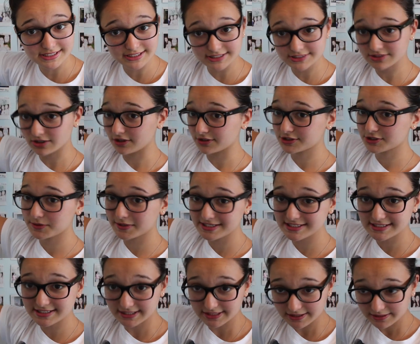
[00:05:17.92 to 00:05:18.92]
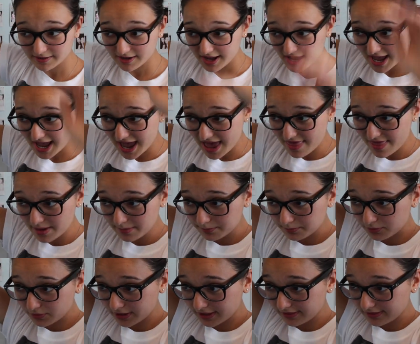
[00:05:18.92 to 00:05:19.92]
see, it's all twisted. And
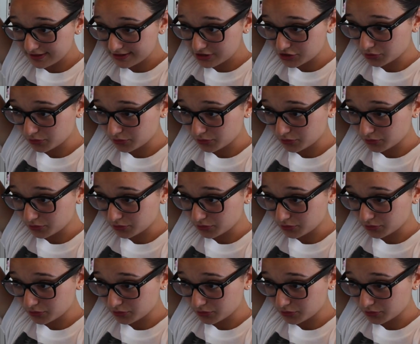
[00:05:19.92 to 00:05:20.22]
then bring the